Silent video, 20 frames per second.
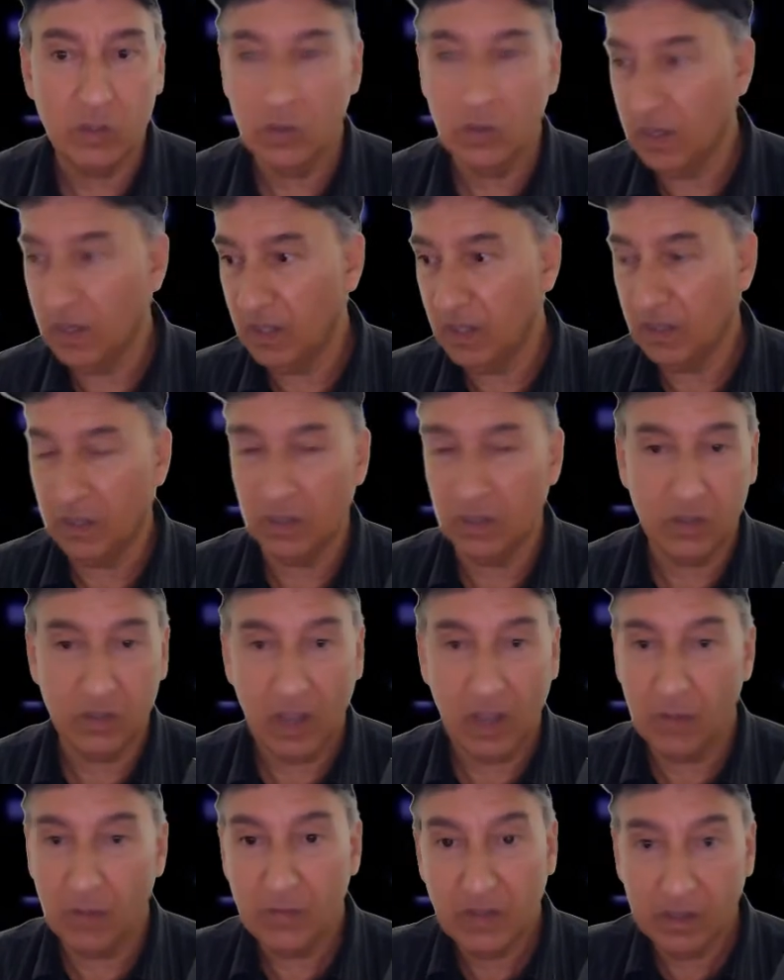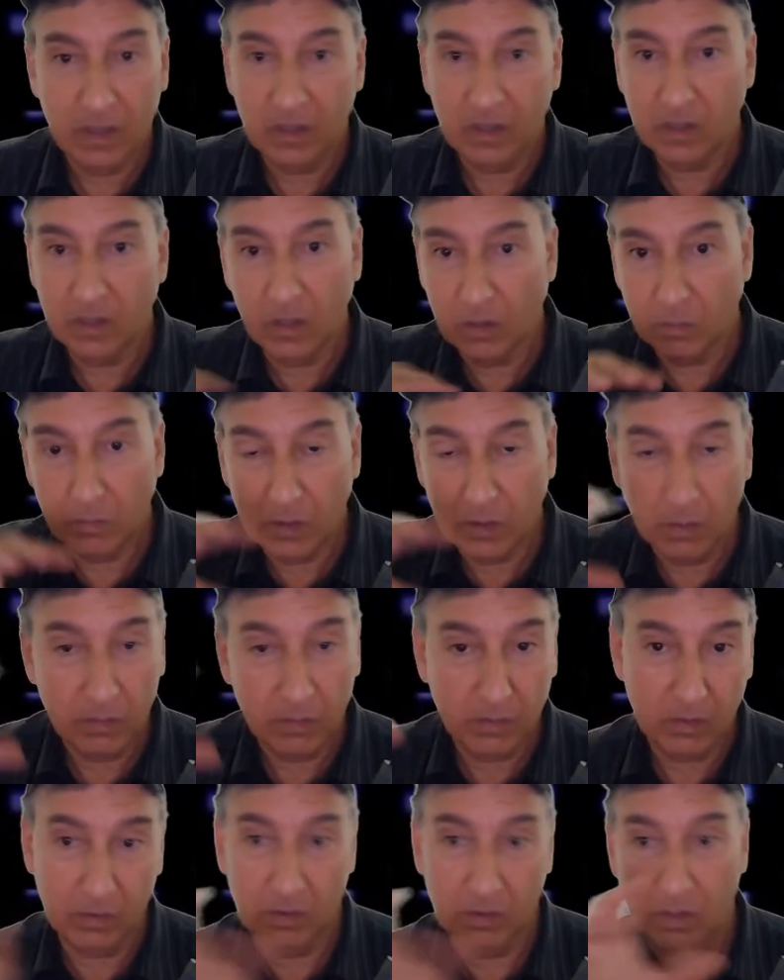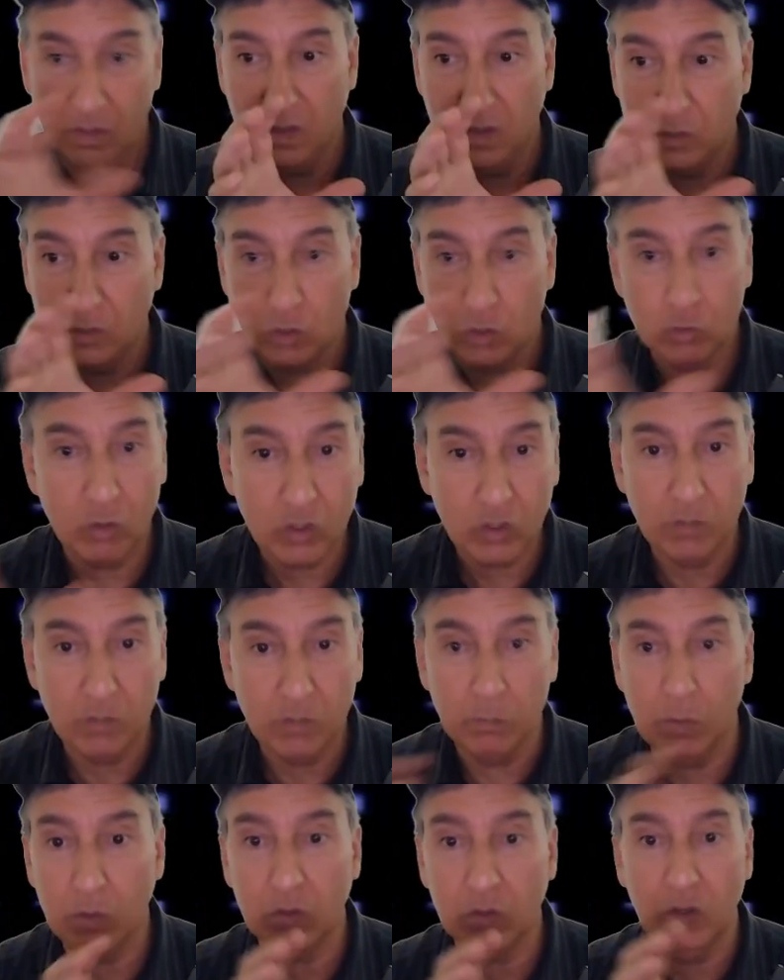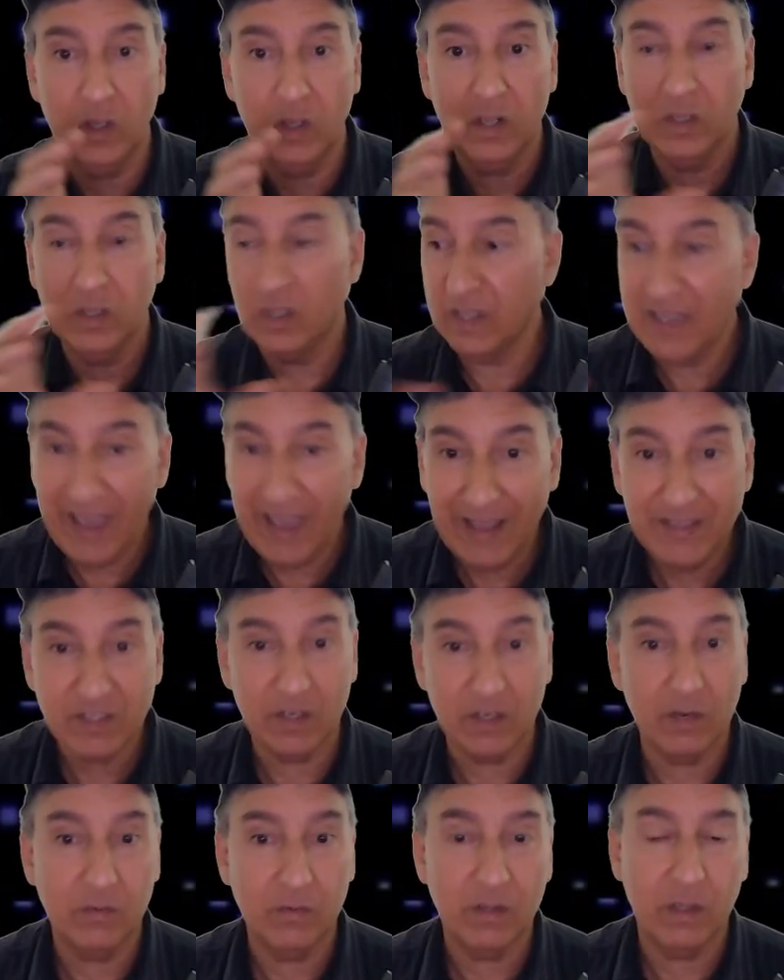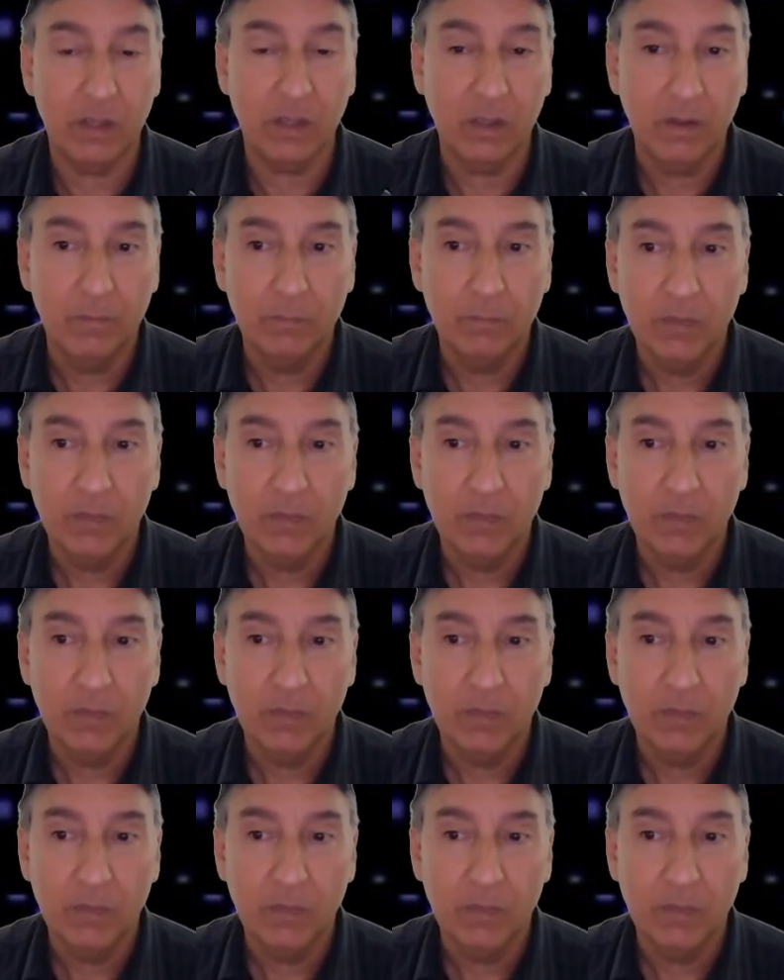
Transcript: You're going to get everything, the instruction booklet, the case and everything.